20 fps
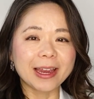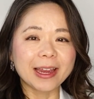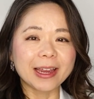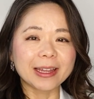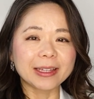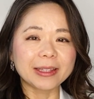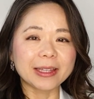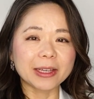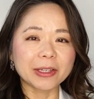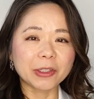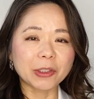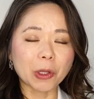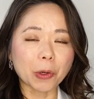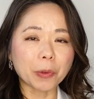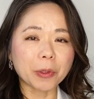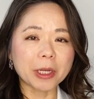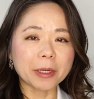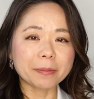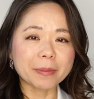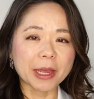the
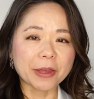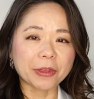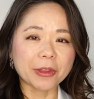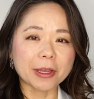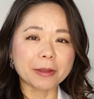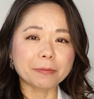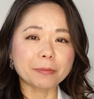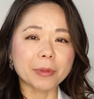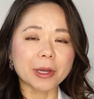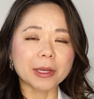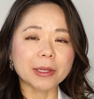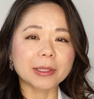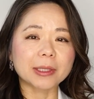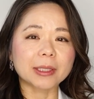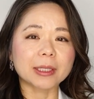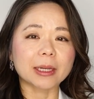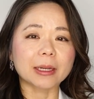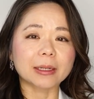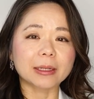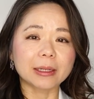soaking method
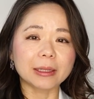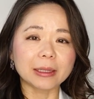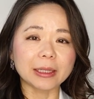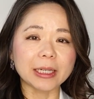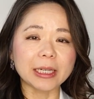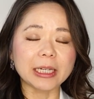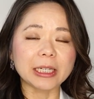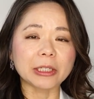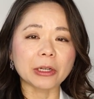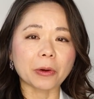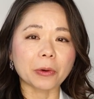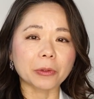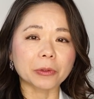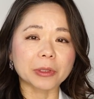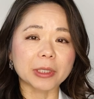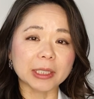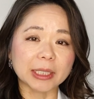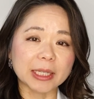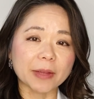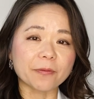must clean or
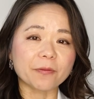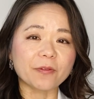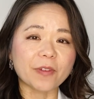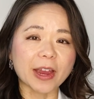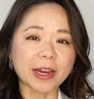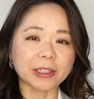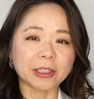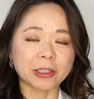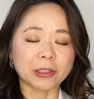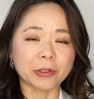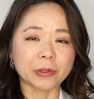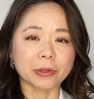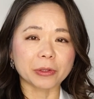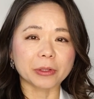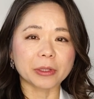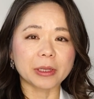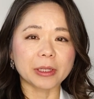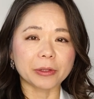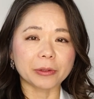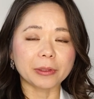disinfect your
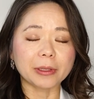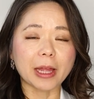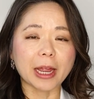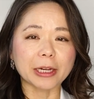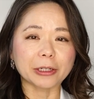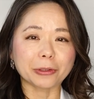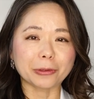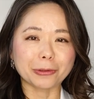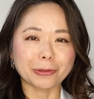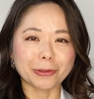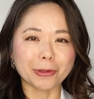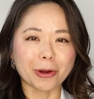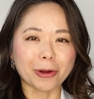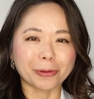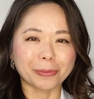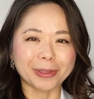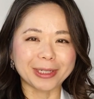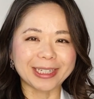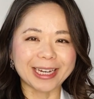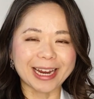clear aligners or
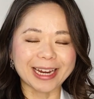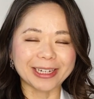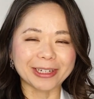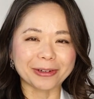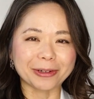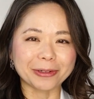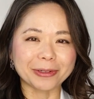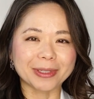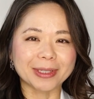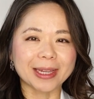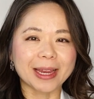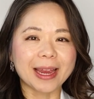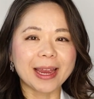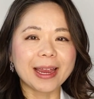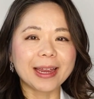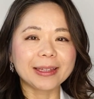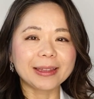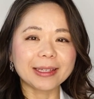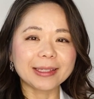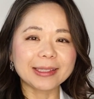retainers.
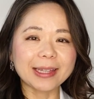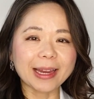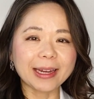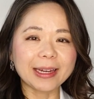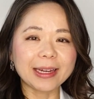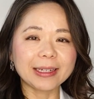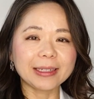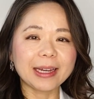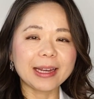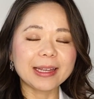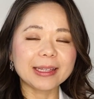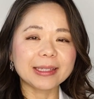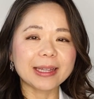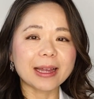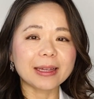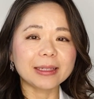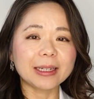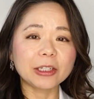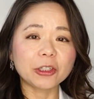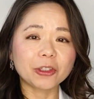The second is
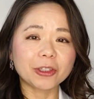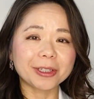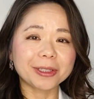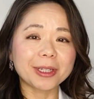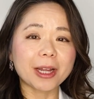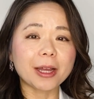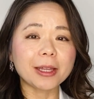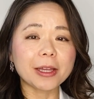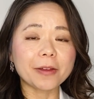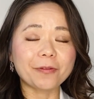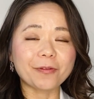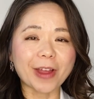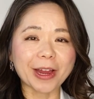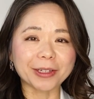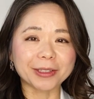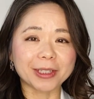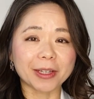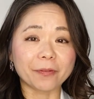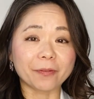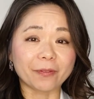that it should not
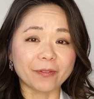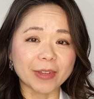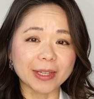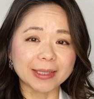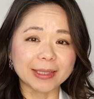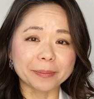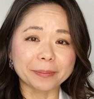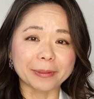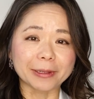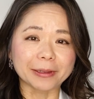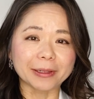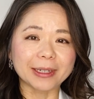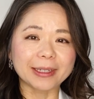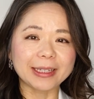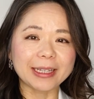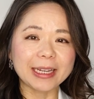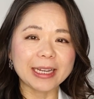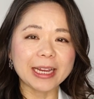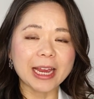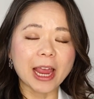affect the
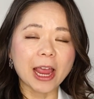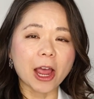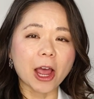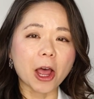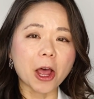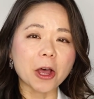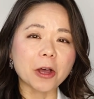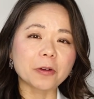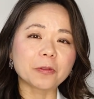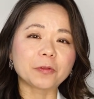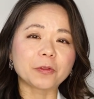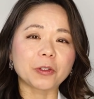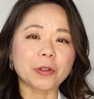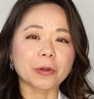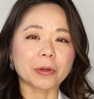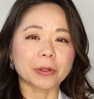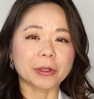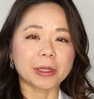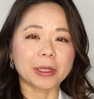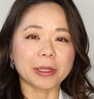visibility of
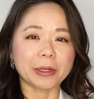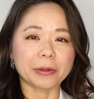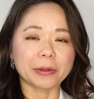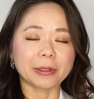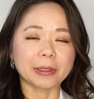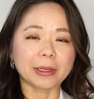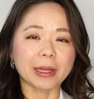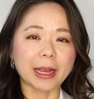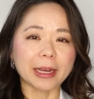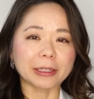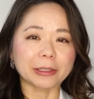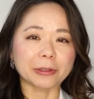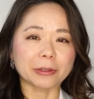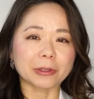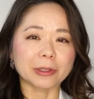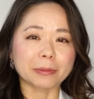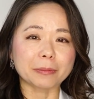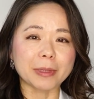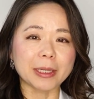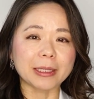your clear
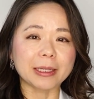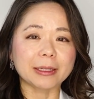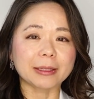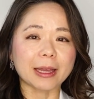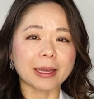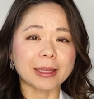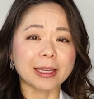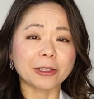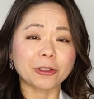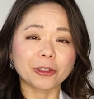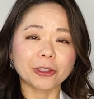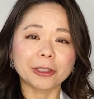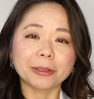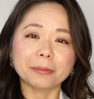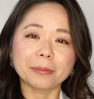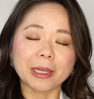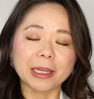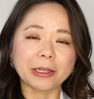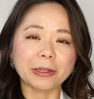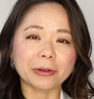aligners, meaning that it shouldn't
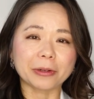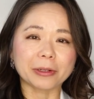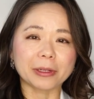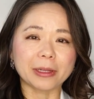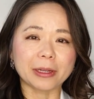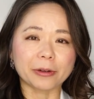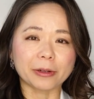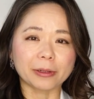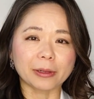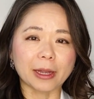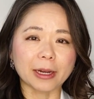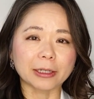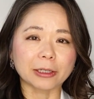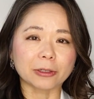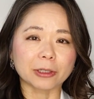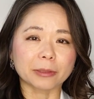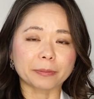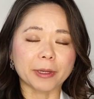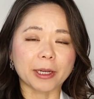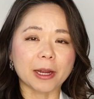make your clear
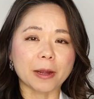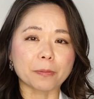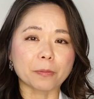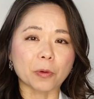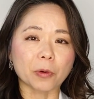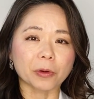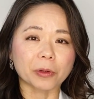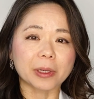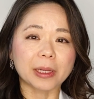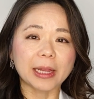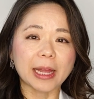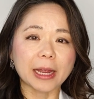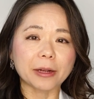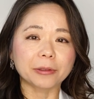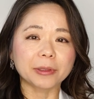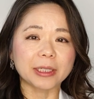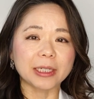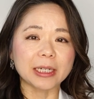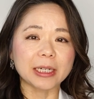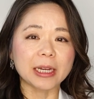aligners become more
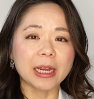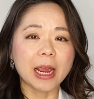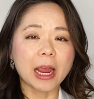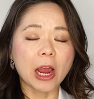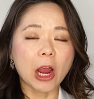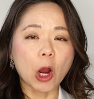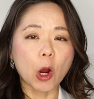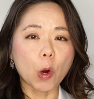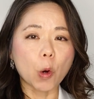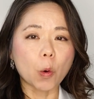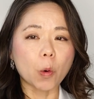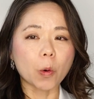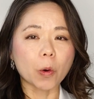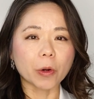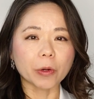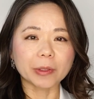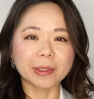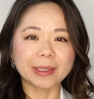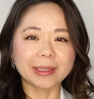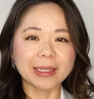cloudy
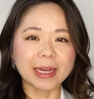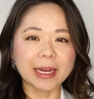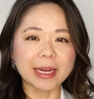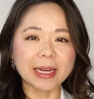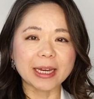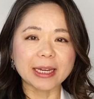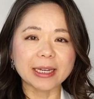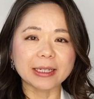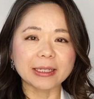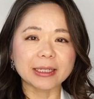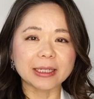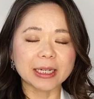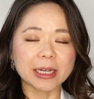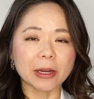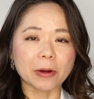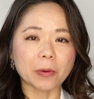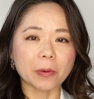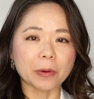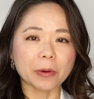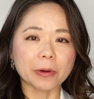or stained
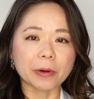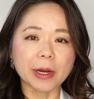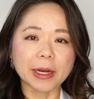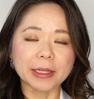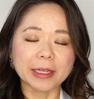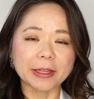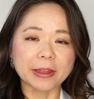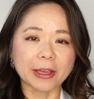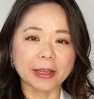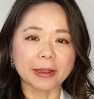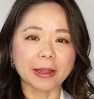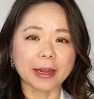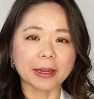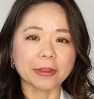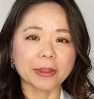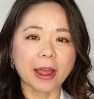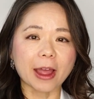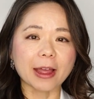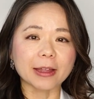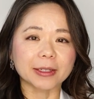or anything like
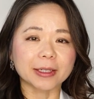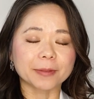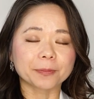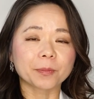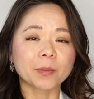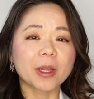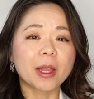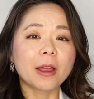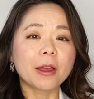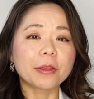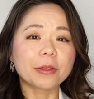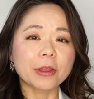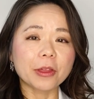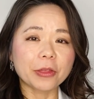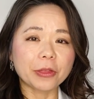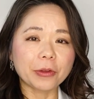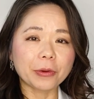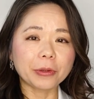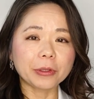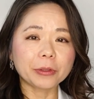that. The
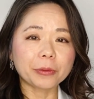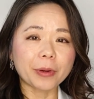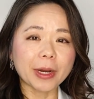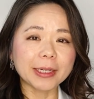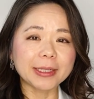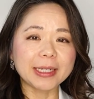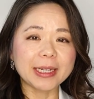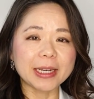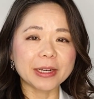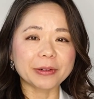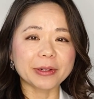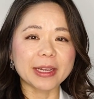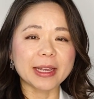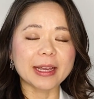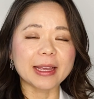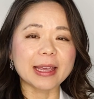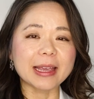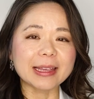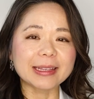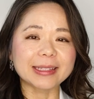third criteria
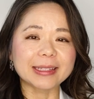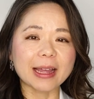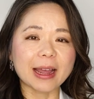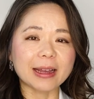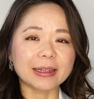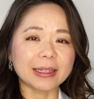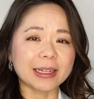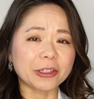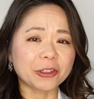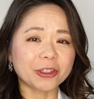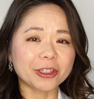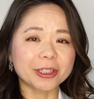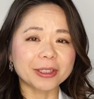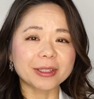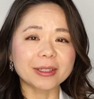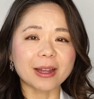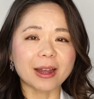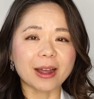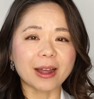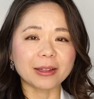is that it should
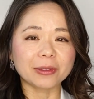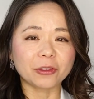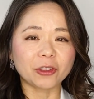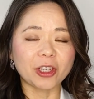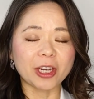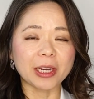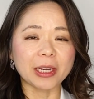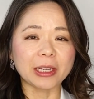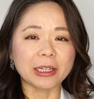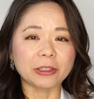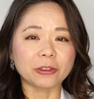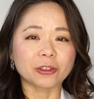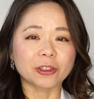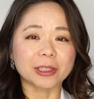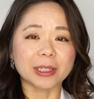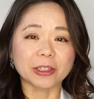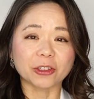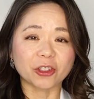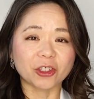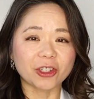not change
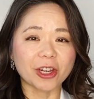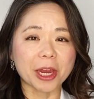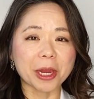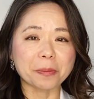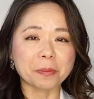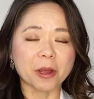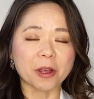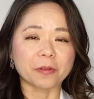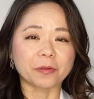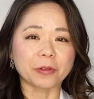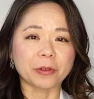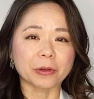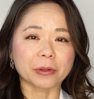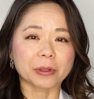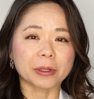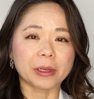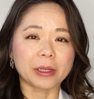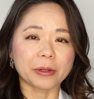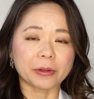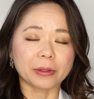the shape of your
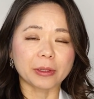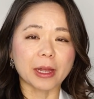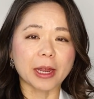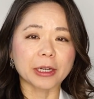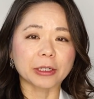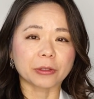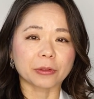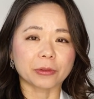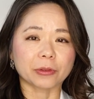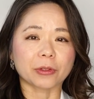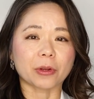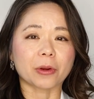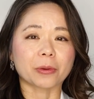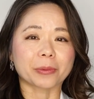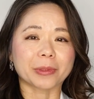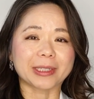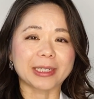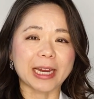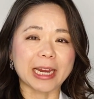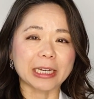clear liners or
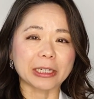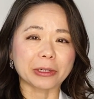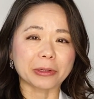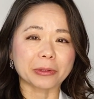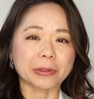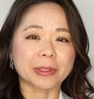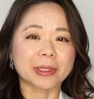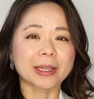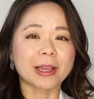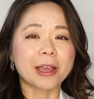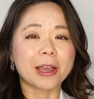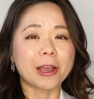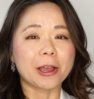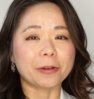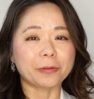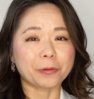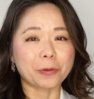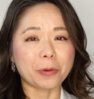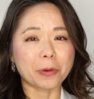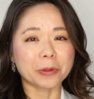retainers.
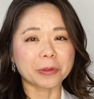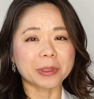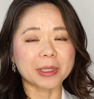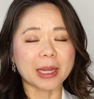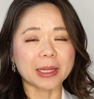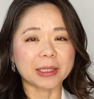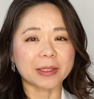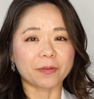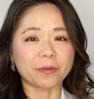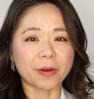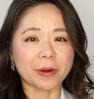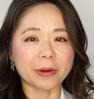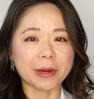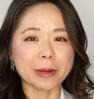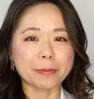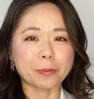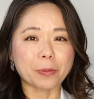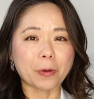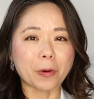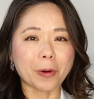Of course, that's very
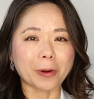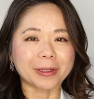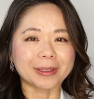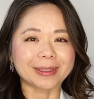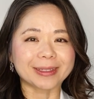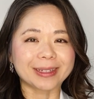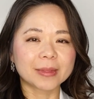important.